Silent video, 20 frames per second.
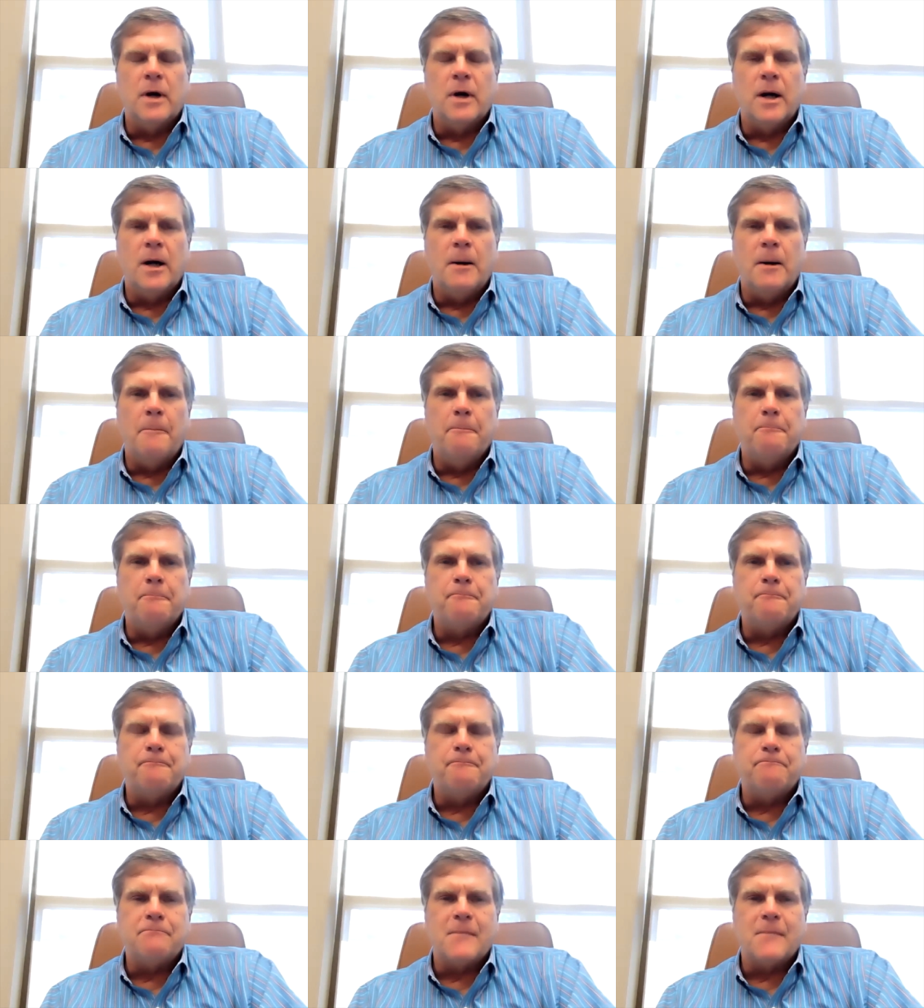um,
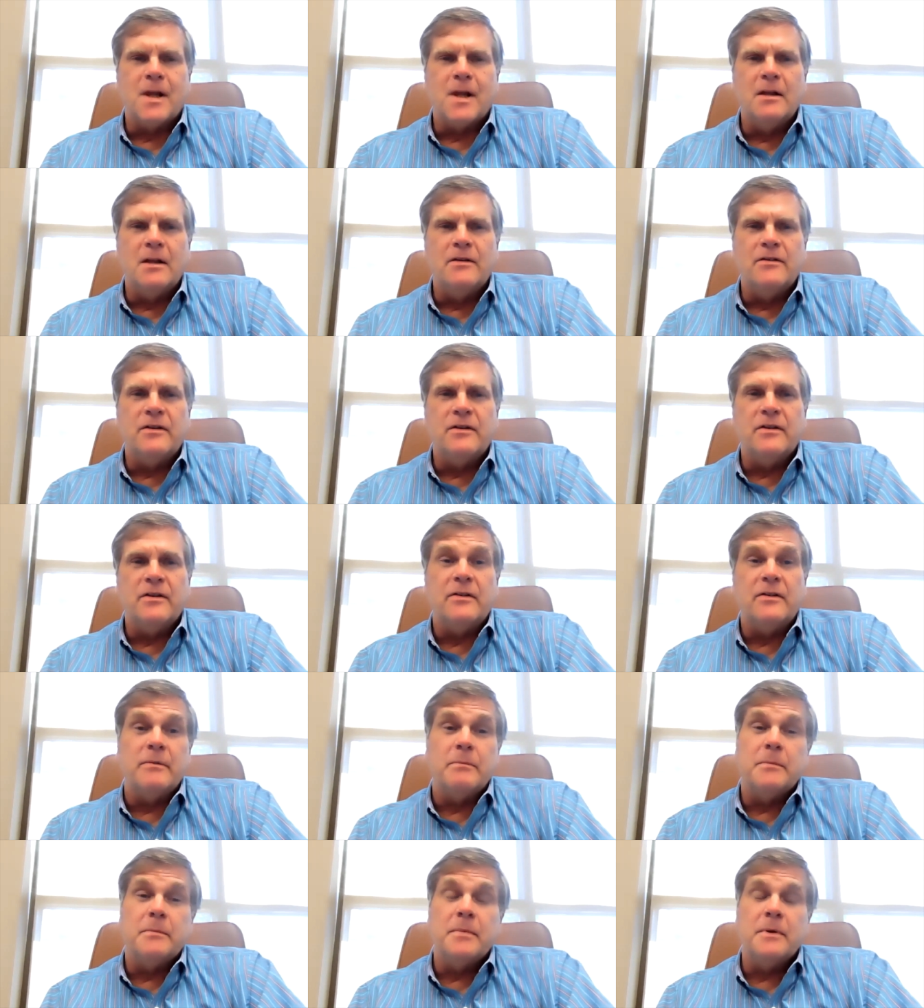it's
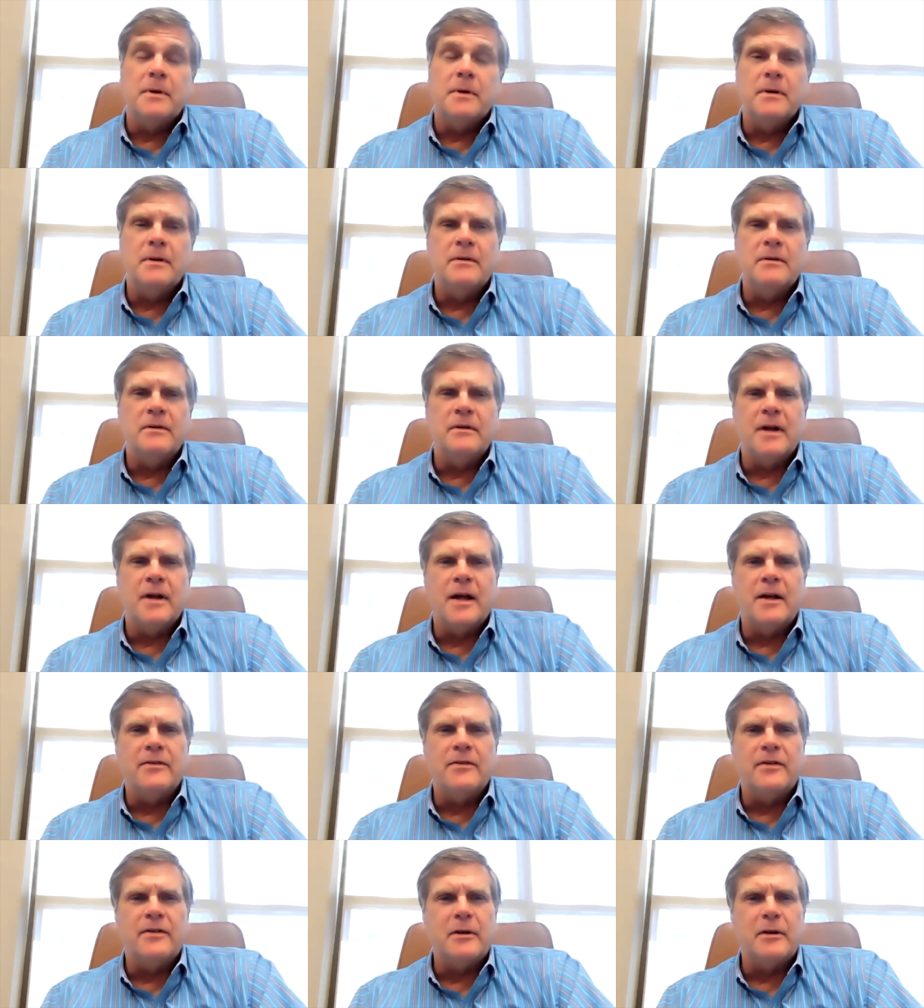just a
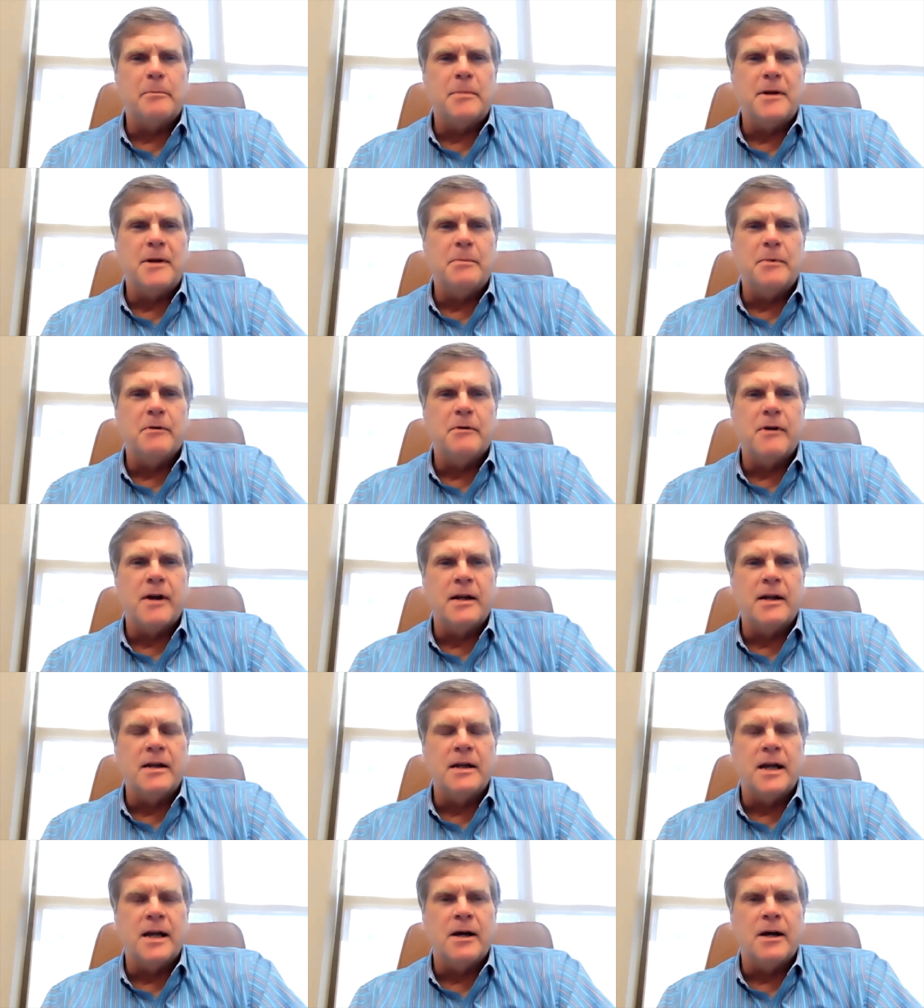lot of sick people
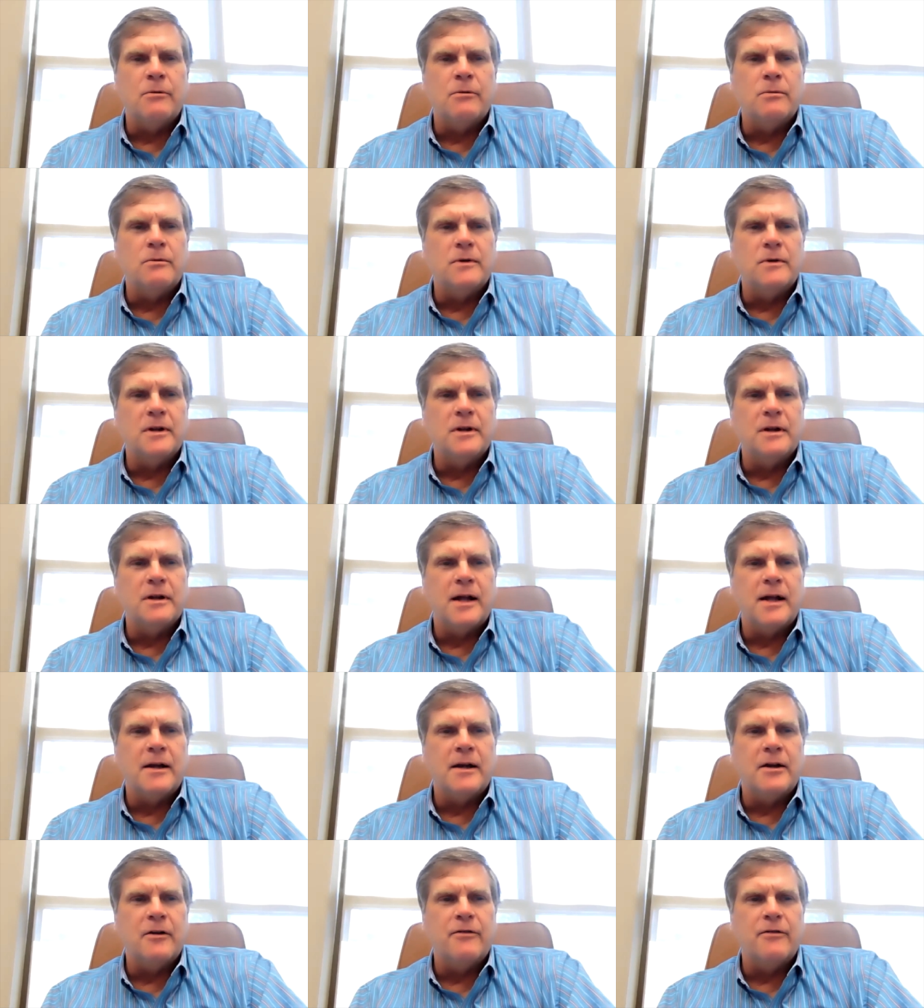right now with a
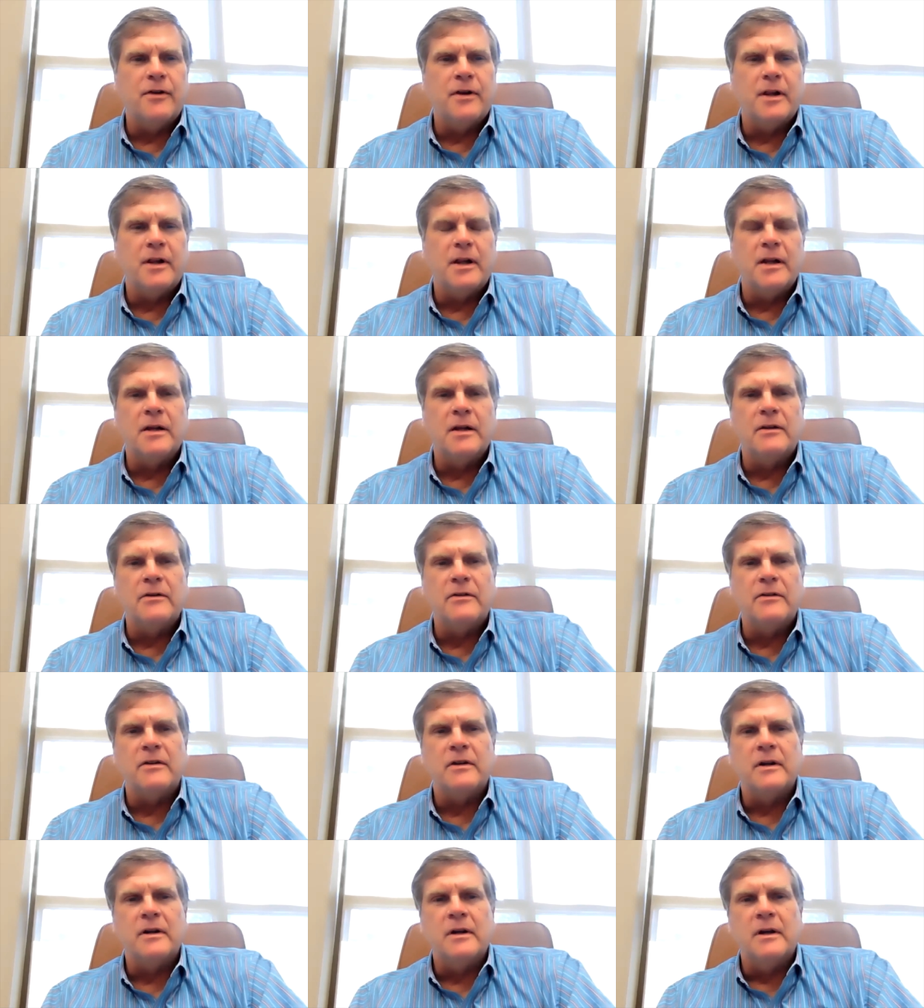lot of different
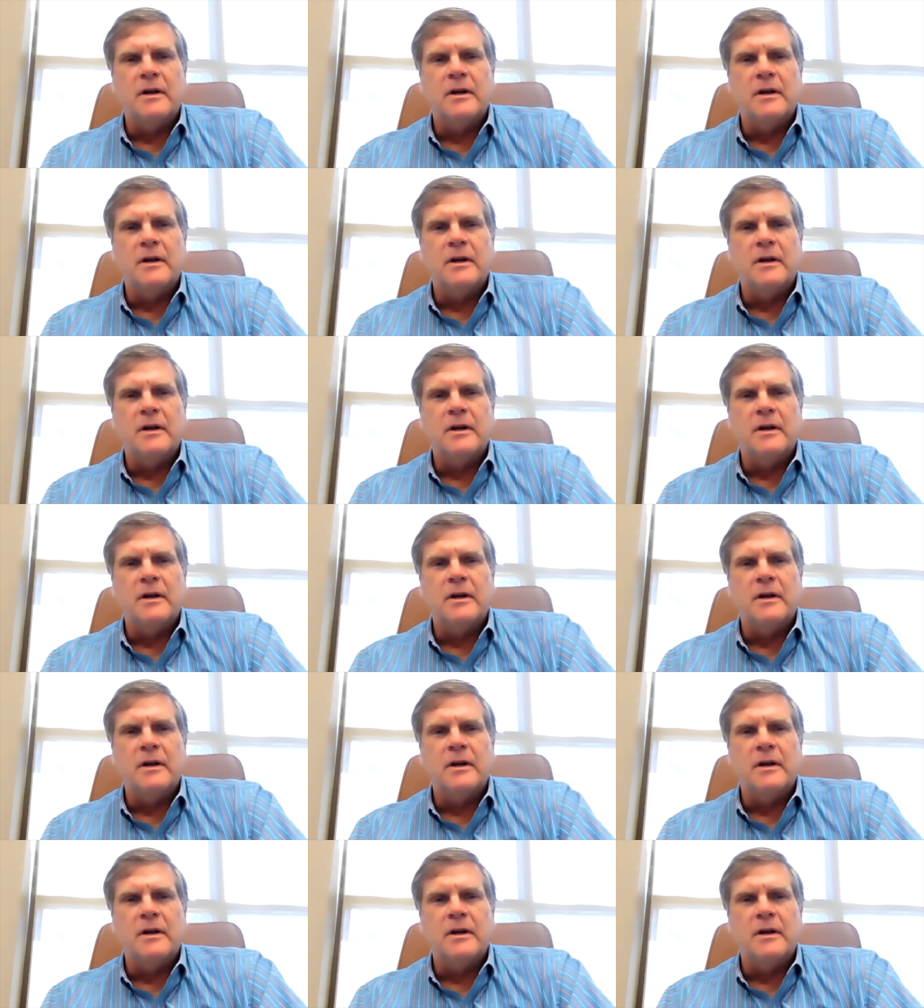things.